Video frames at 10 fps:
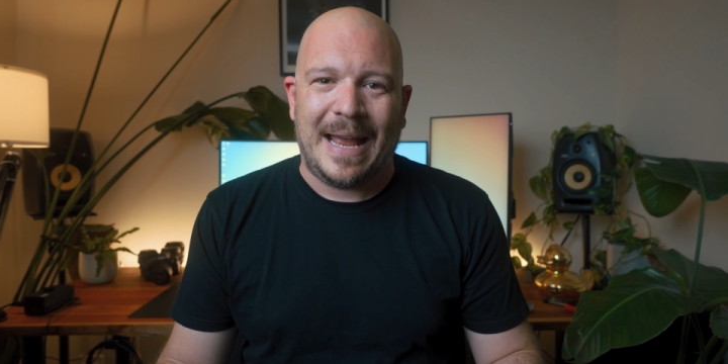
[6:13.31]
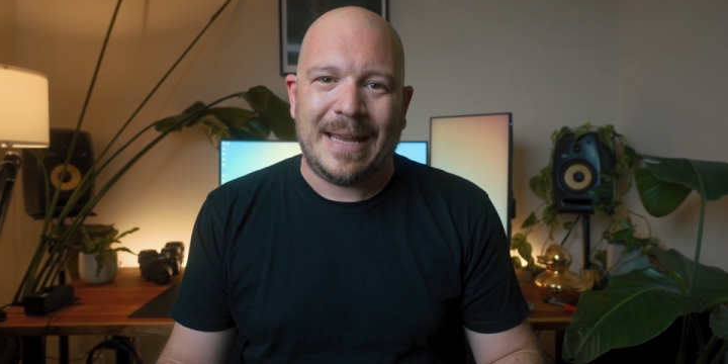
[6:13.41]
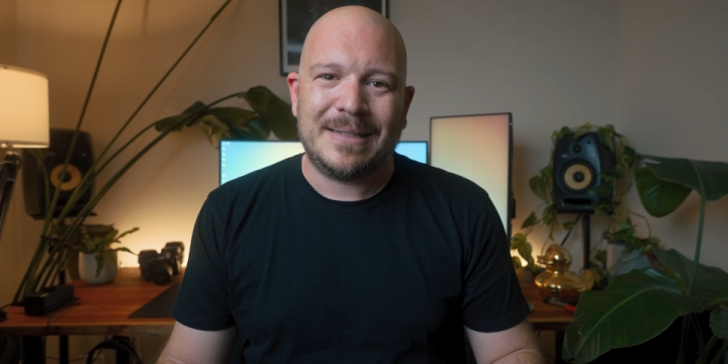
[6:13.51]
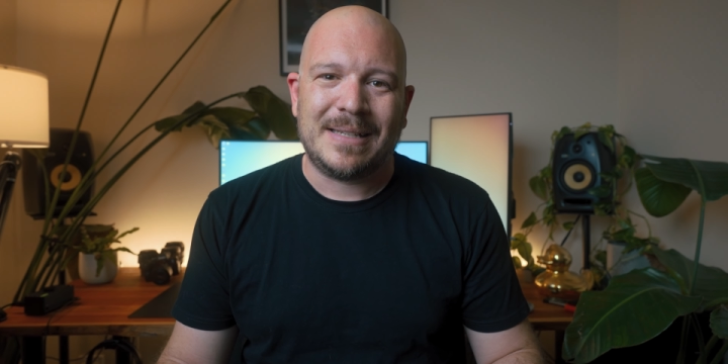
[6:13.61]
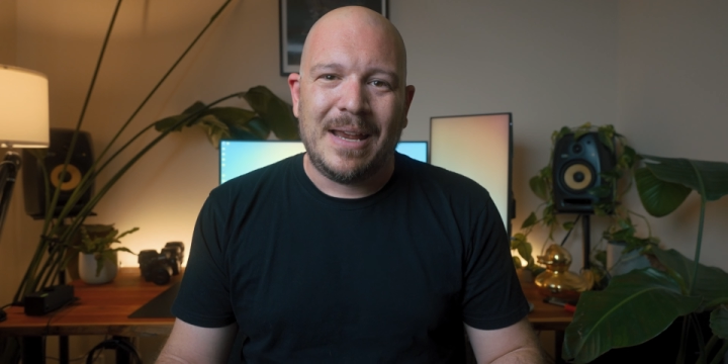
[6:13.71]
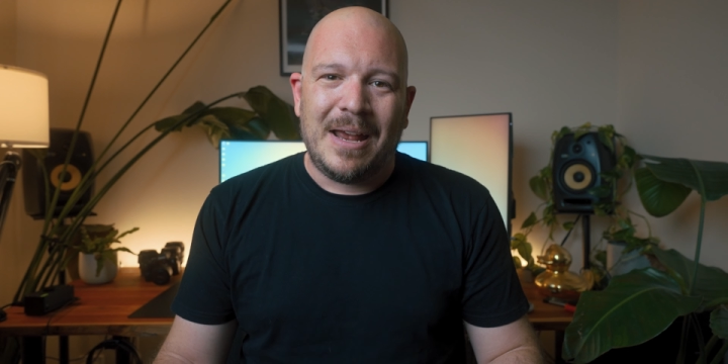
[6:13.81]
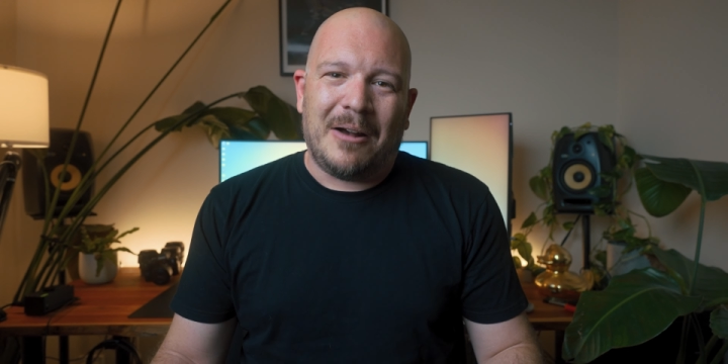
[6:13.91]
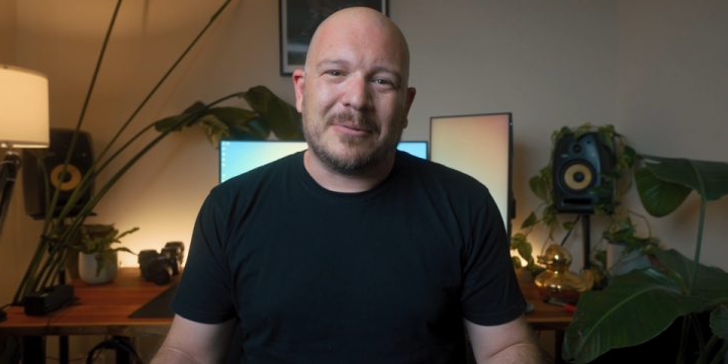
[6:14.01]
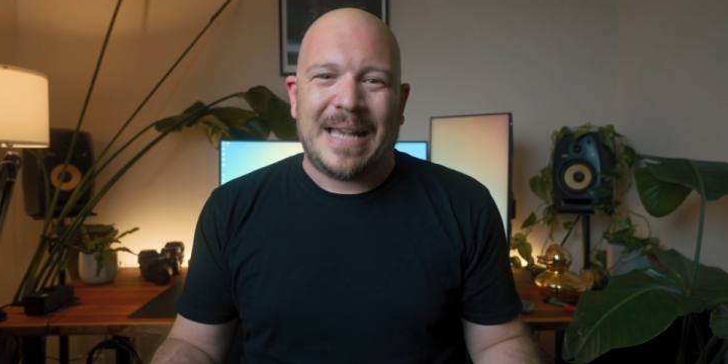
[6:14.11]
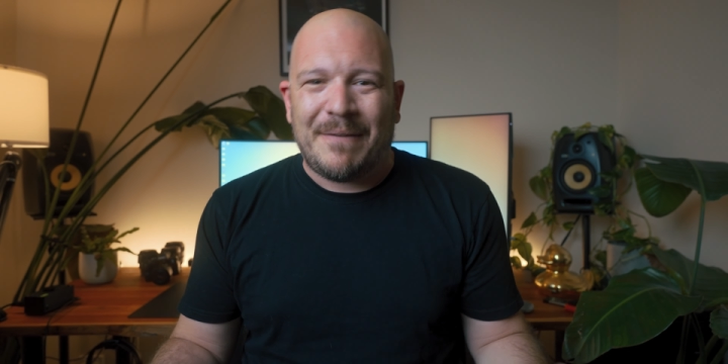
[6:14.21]
And
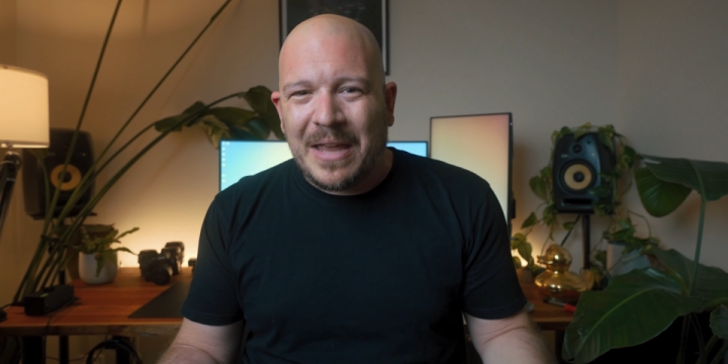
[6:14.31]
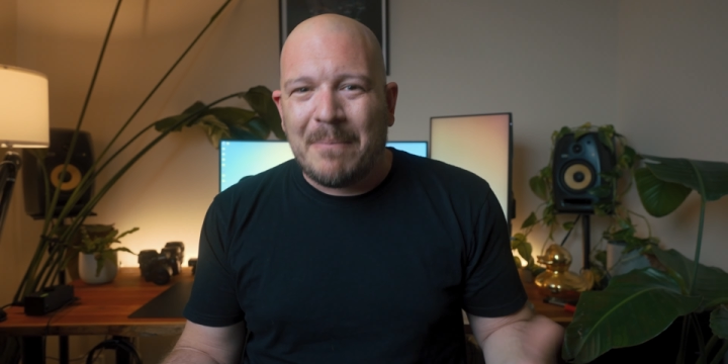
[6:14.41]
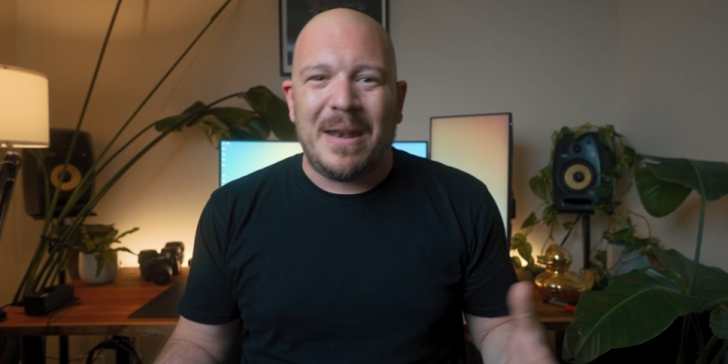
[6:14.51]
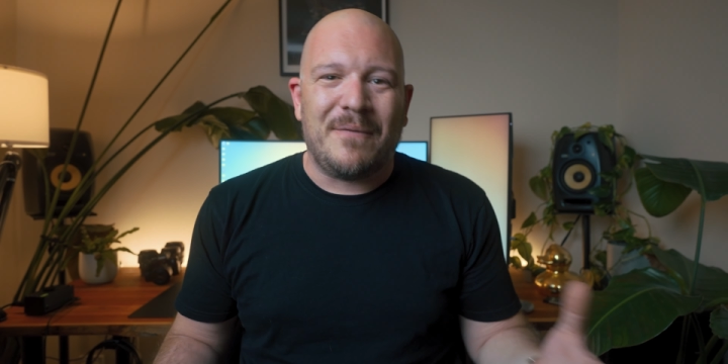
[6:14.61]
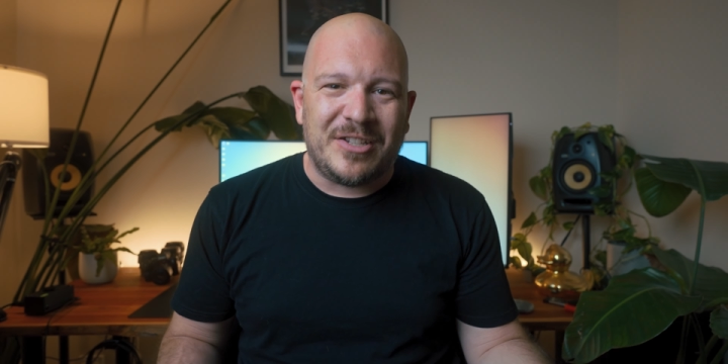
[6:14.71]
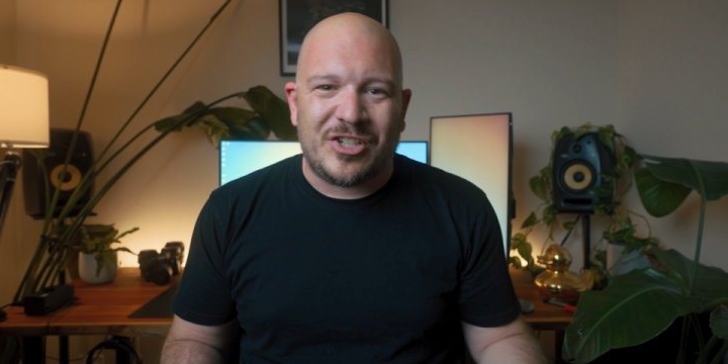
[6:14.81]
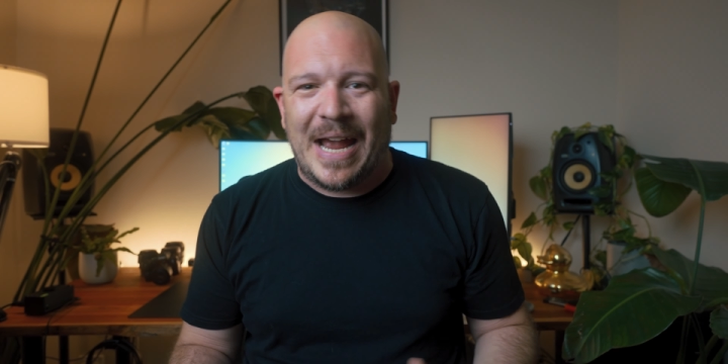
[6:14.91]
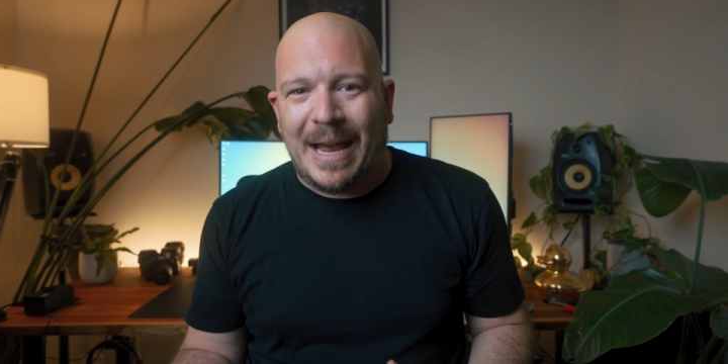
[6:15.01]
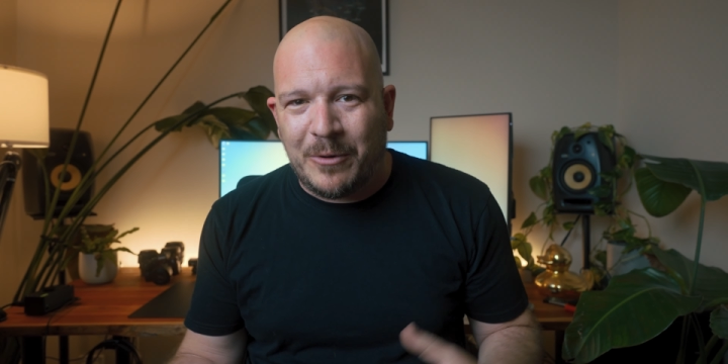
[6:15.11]
I was having a bit of a chat.